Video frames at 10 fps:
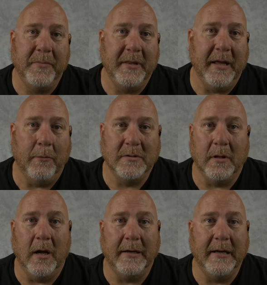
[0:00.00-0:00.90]
That was
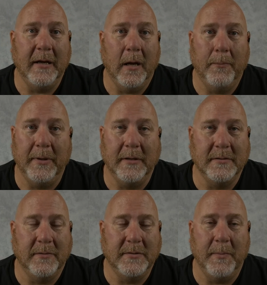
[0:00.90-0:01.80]
locking up
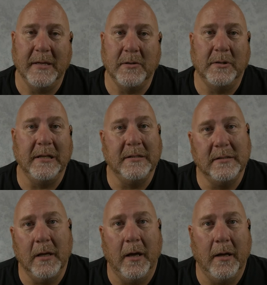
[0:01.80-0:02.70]
because of some
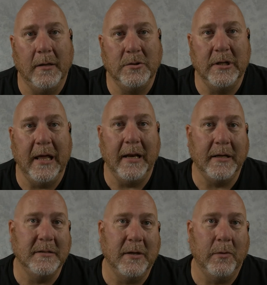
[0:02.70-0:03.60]
SRT
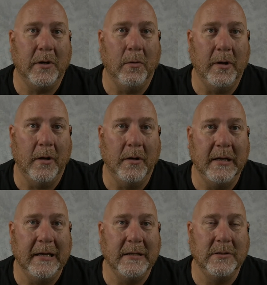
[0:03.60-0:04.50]
shenanigans that were going on
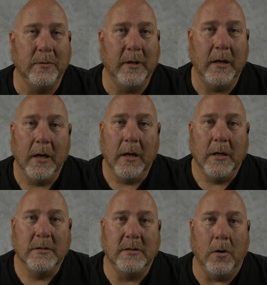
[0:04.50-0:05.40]
into it.
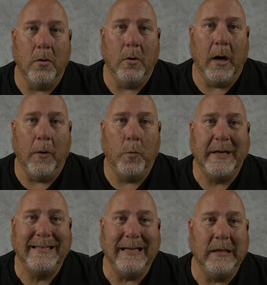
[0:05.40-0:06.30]
So we
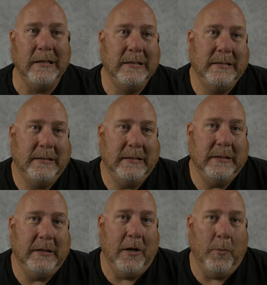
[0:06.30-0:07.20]
didn't,
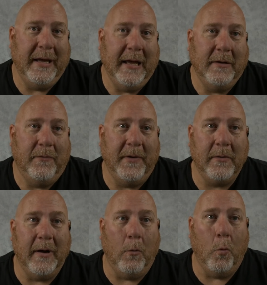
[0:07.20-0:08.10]
we had to
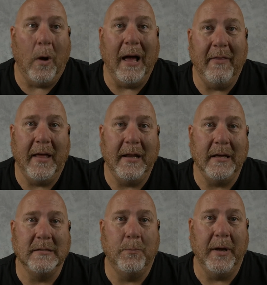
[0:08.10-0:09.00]
figure out why that
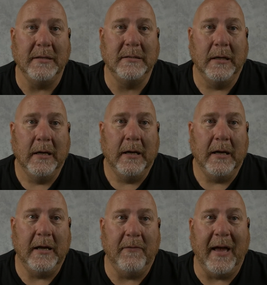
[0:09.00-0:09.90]
is. But
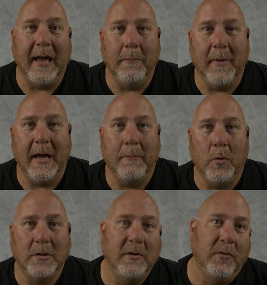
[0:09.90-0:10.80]
if I had my
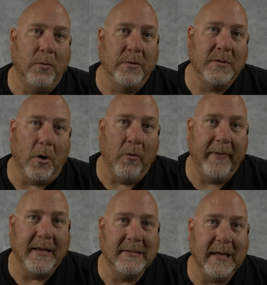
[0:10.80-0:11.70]
multi-viewers on
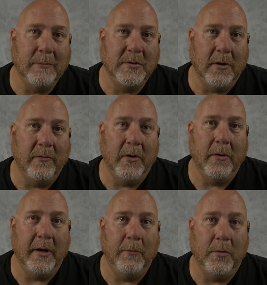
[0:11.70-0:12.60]
that same
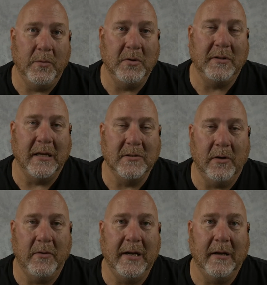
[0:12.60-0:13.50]
server, and when we took that
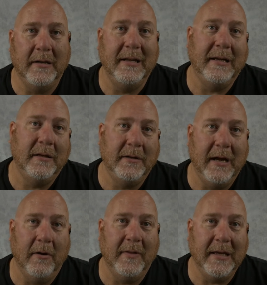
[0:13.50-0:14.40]
server down to take
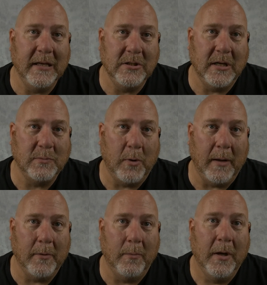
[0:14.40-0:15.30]
care of the ingest
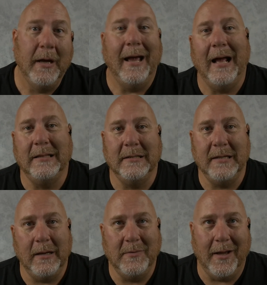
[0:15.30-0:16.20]
problem, at the
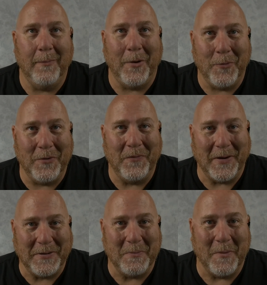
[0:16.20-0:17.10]
same time, I would have
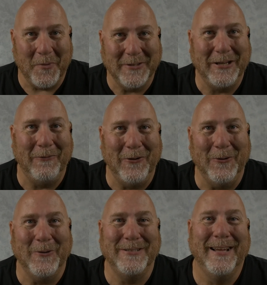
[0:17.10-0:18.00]
affected my
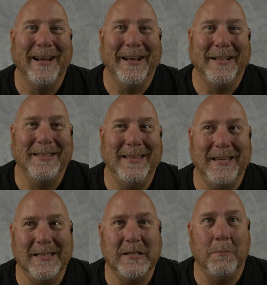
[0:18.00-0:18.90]
multi-viewers.
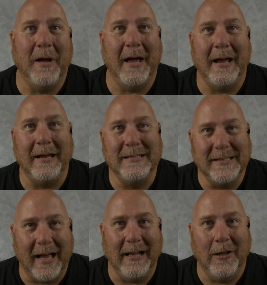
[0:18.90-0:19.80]
This, by
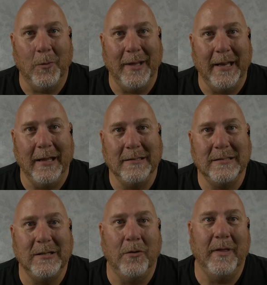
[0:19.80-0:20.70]
siloing it
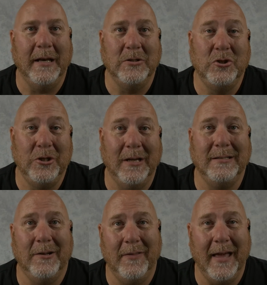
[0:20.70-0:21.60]
so that it's
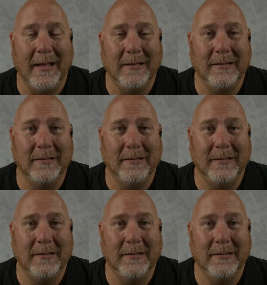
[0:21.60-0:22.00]
just on that